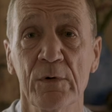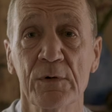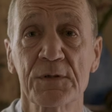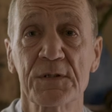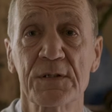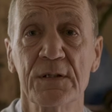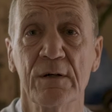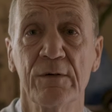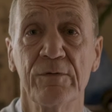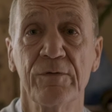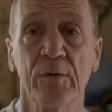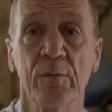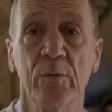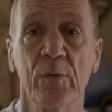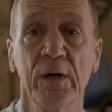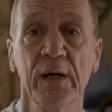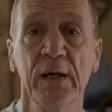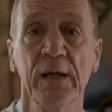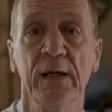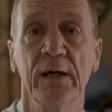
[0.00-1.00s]
more
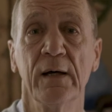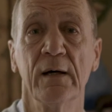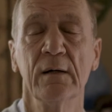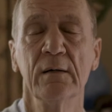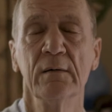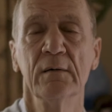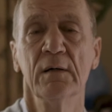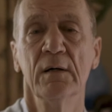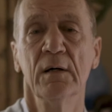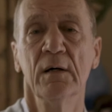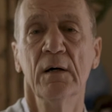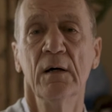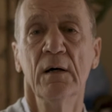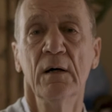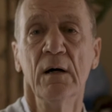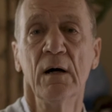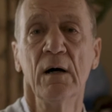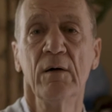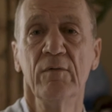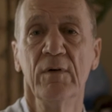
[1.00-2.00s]
self-aware,
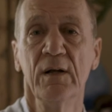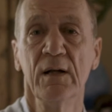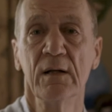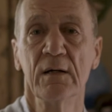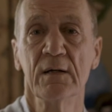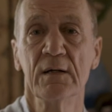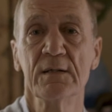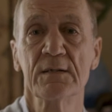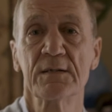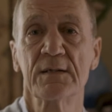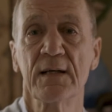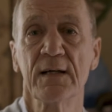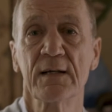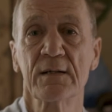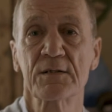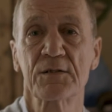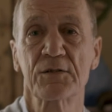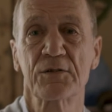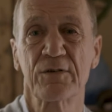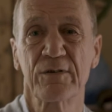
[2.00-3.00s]
I realized
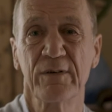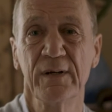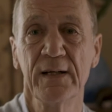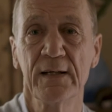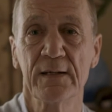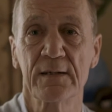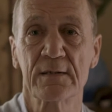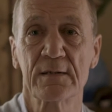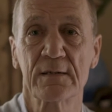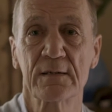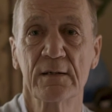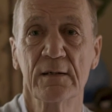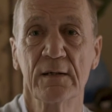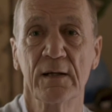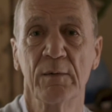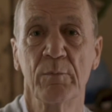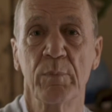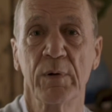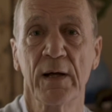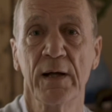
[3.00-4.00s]
how stress
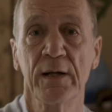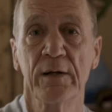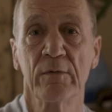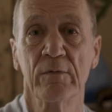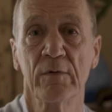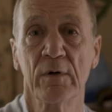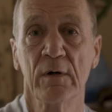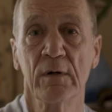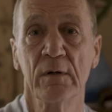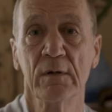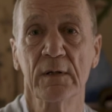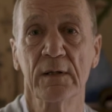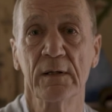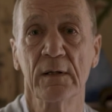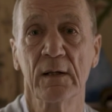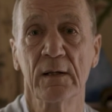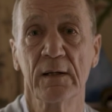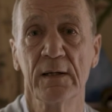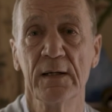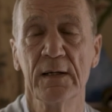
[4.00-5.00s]
had played a role in
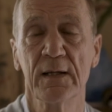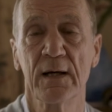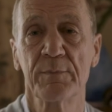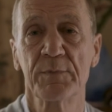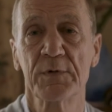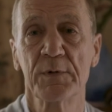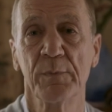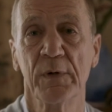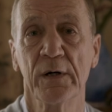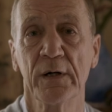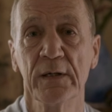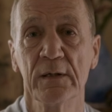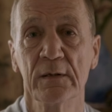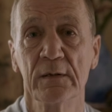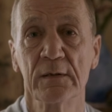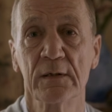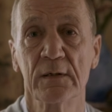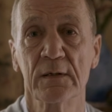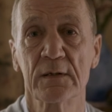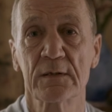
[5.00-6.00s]
the lead up to my
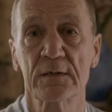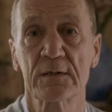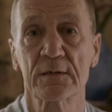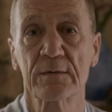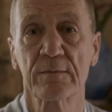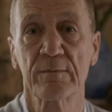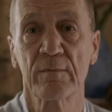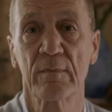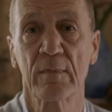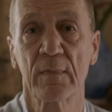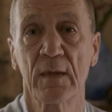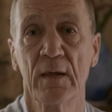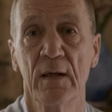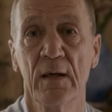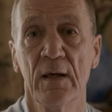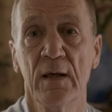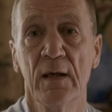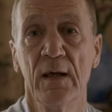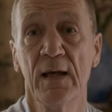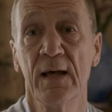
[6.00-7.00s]
illness,
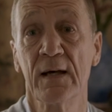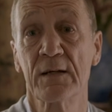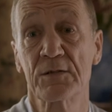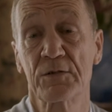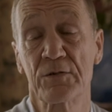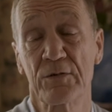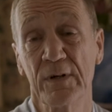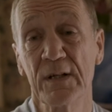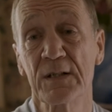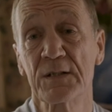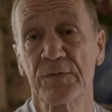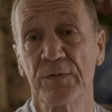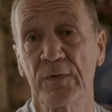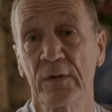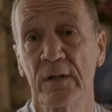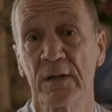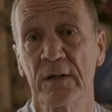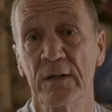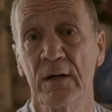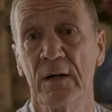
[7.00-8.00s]
how
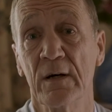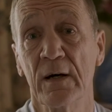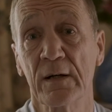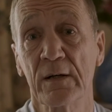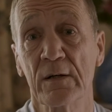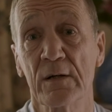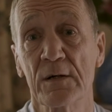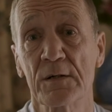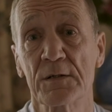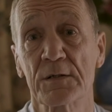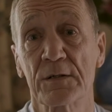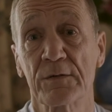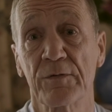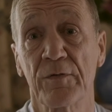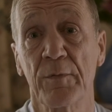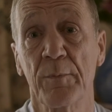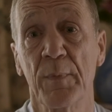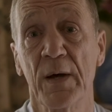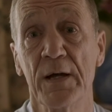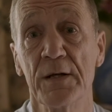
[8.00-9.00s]
stressful the diagnosis
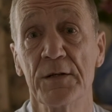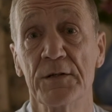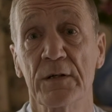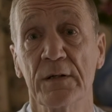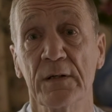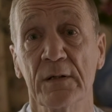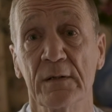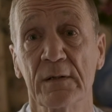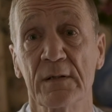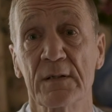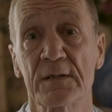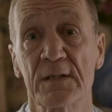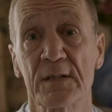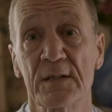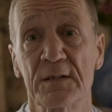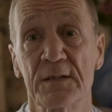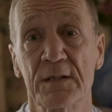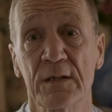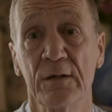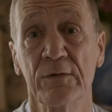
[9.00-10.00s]
of a major illness
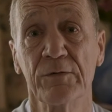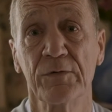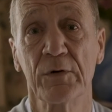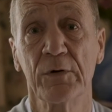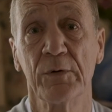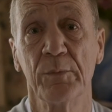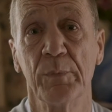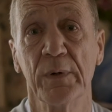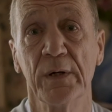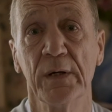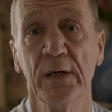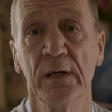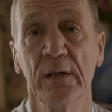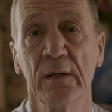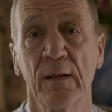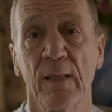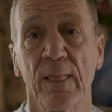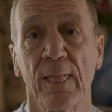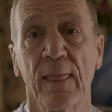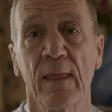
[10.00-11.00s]
itself could be,